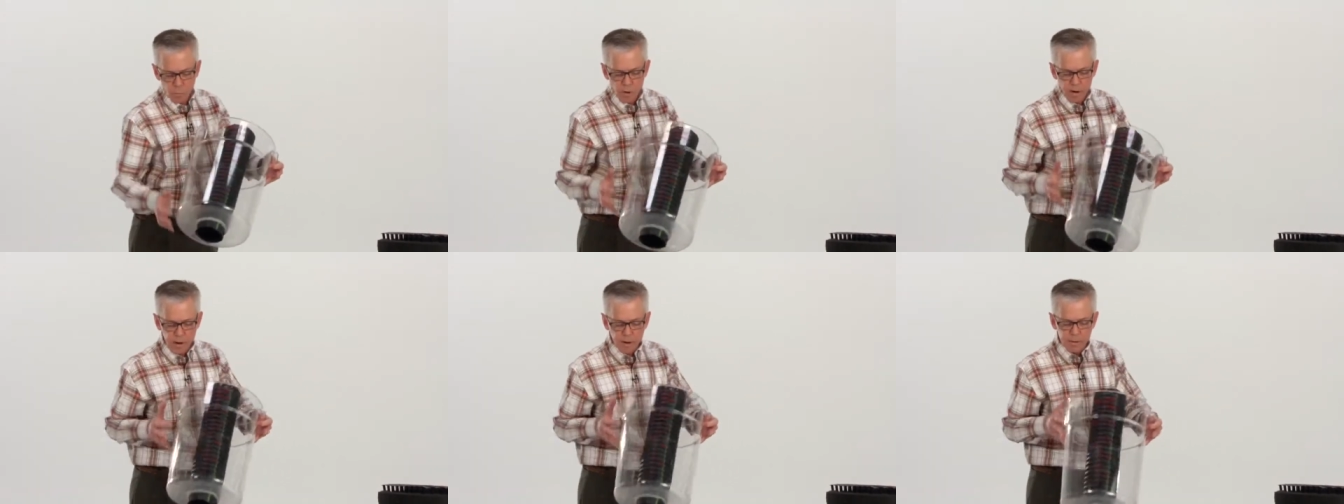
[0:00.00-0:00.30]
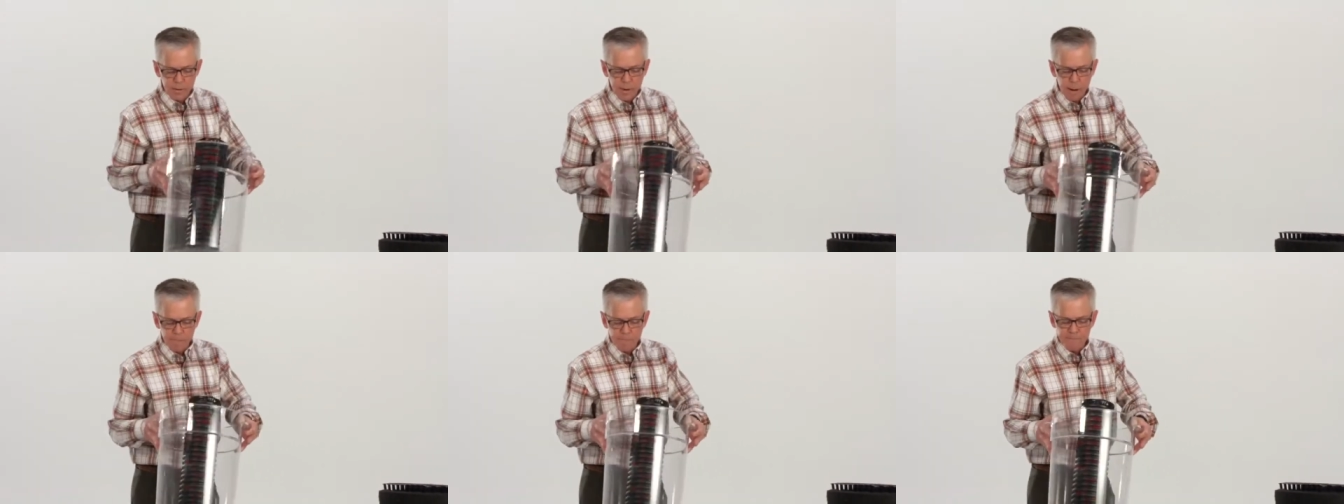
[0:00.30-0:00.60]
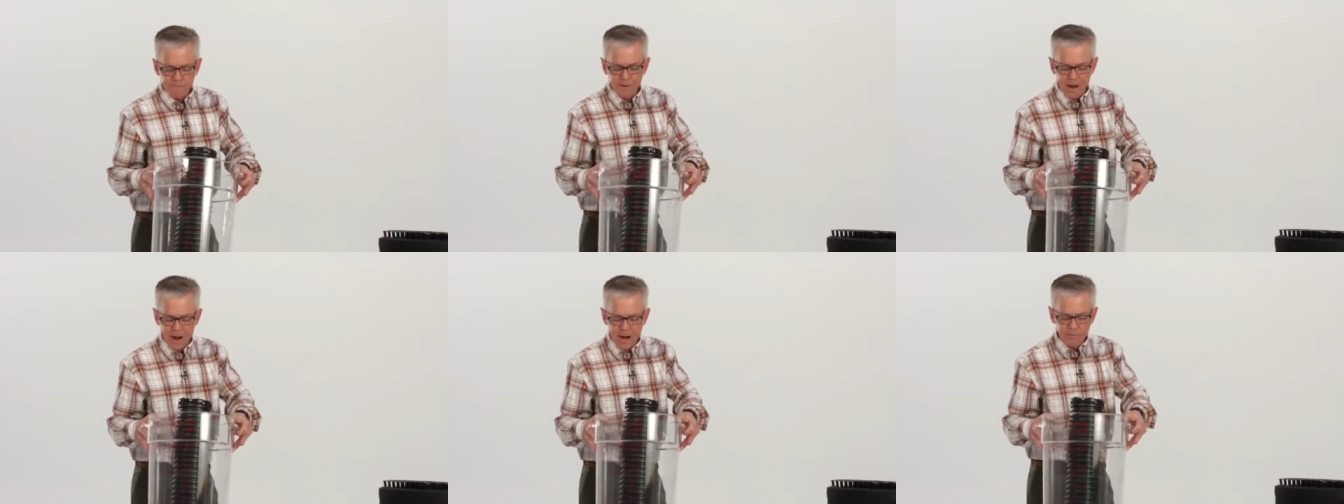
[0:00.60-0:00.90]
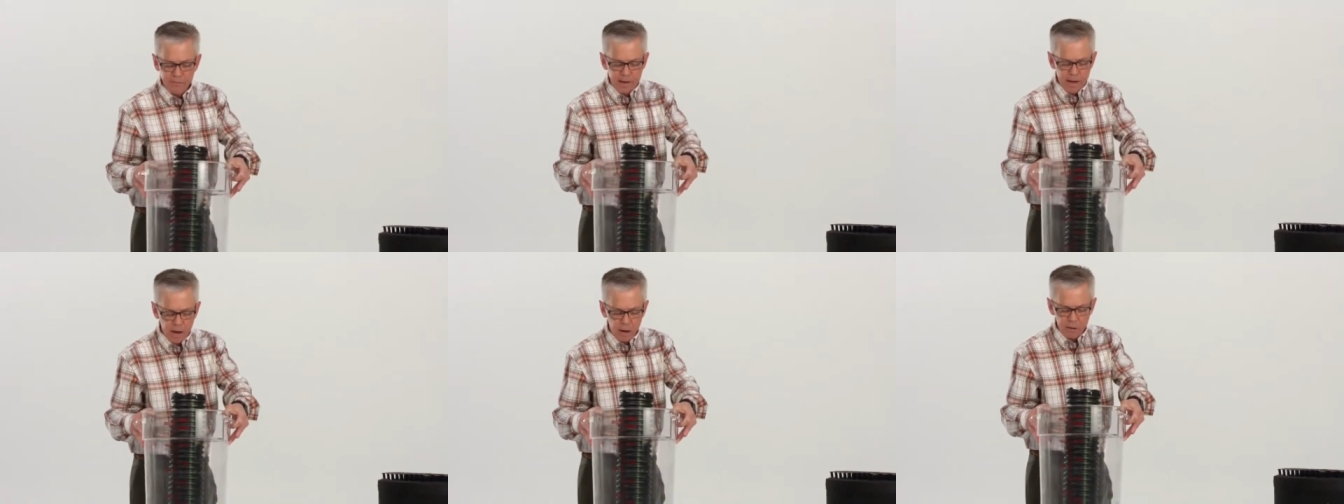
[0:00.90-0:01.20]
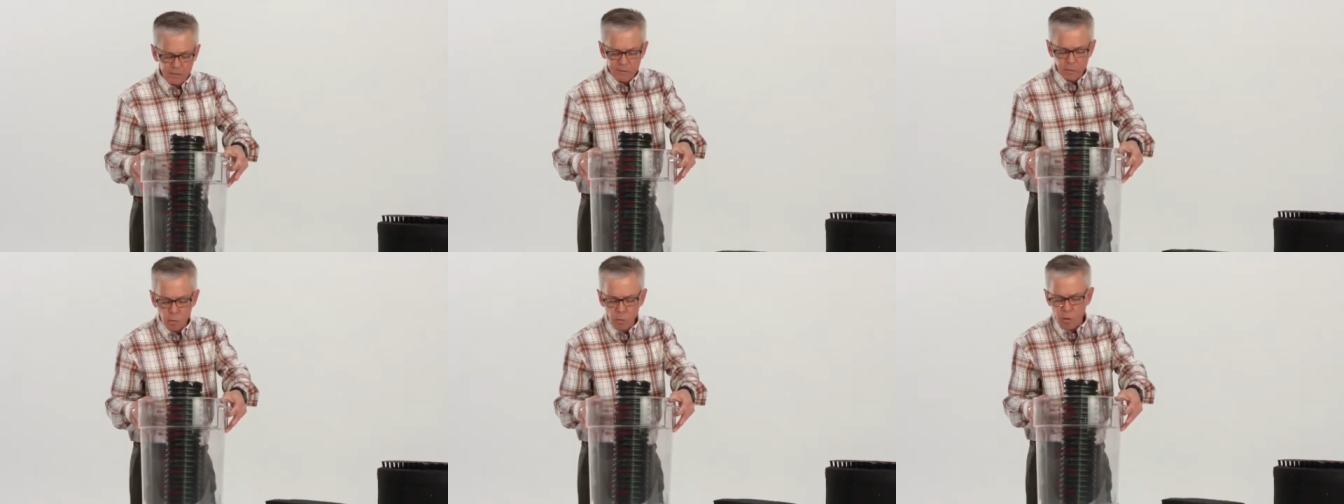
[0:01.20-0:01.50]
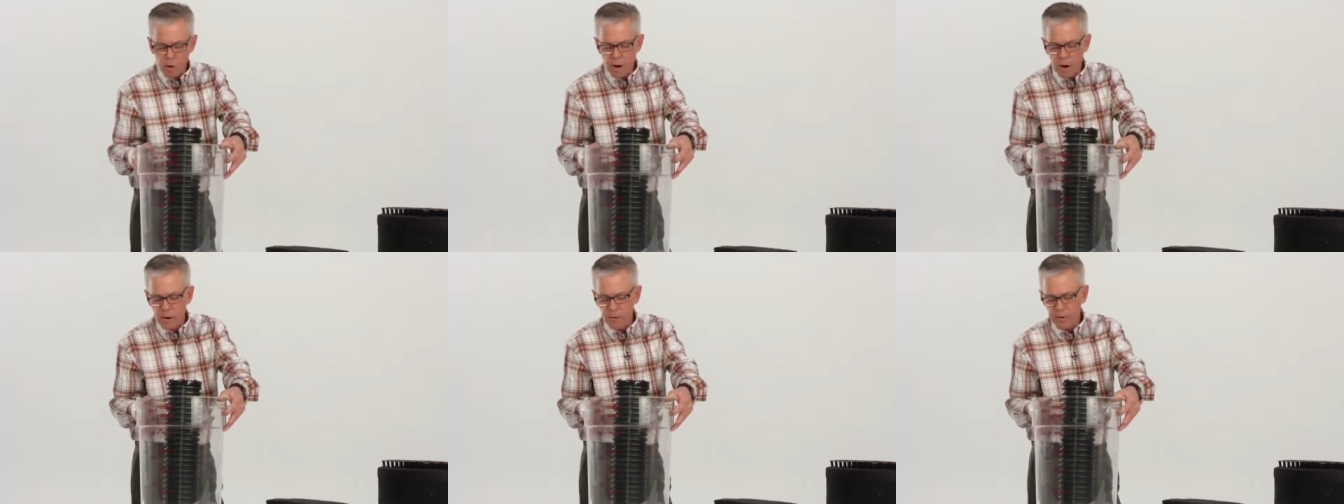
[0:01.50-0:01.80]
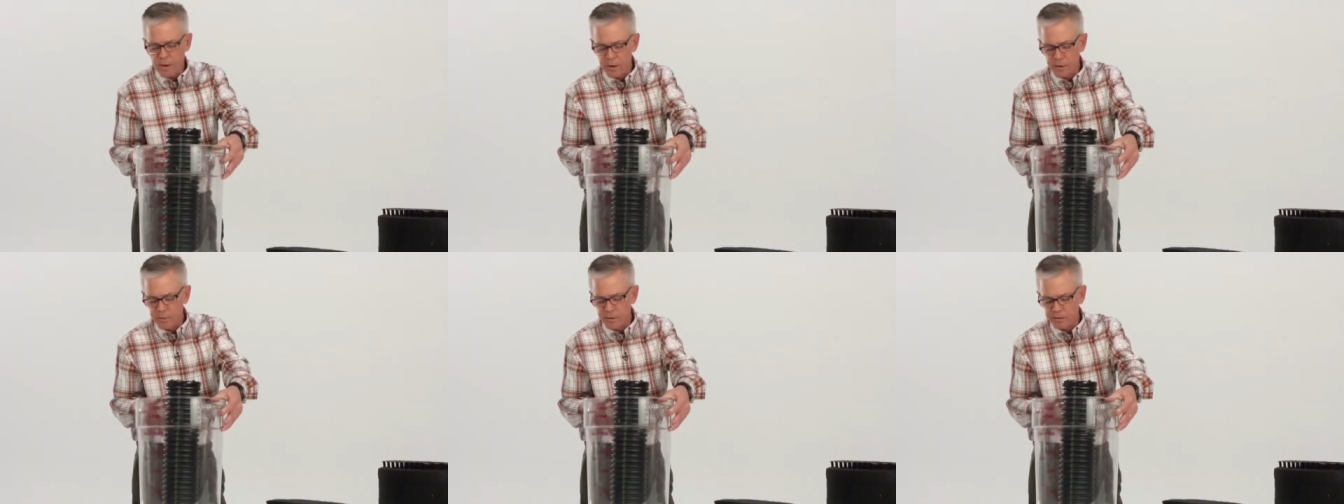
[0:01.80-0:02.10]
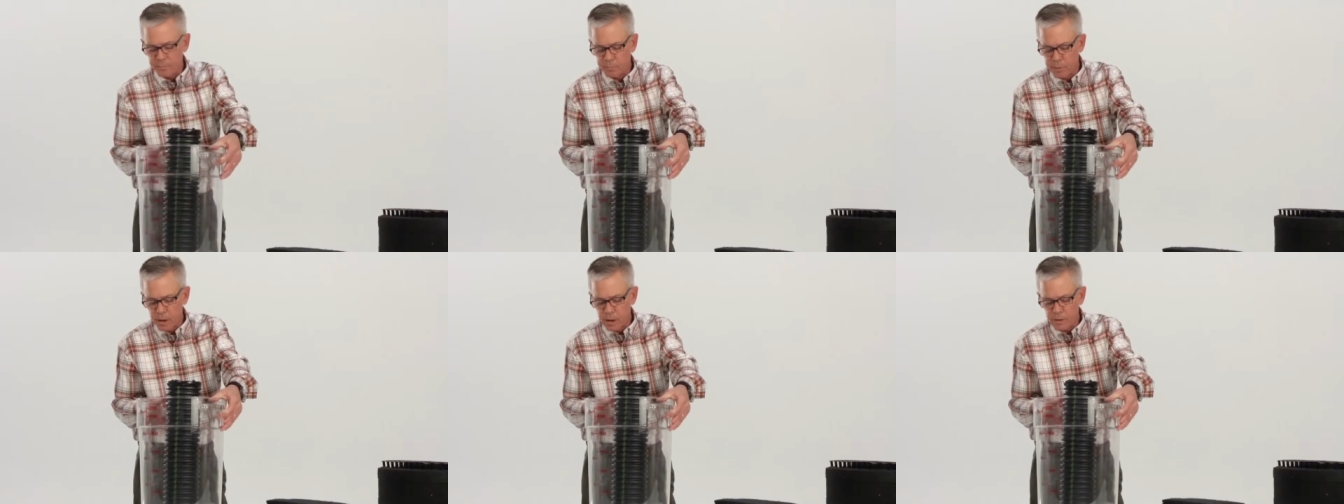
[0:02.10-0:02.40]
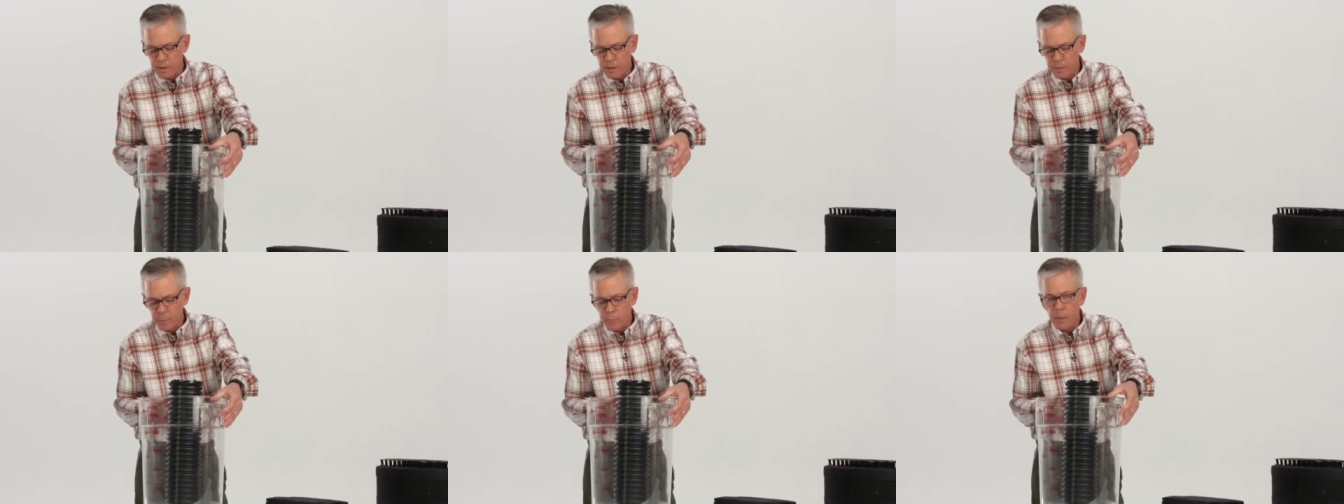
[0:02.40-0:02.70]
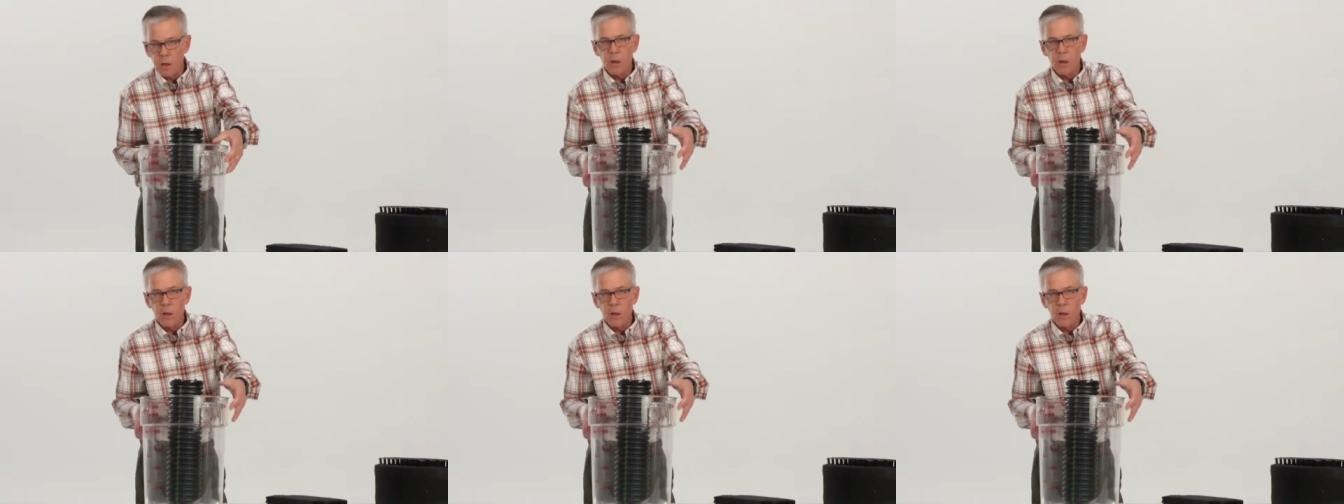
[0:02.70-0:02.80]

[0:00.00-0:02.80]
We're going to dump 5 gallons of water into this bucket.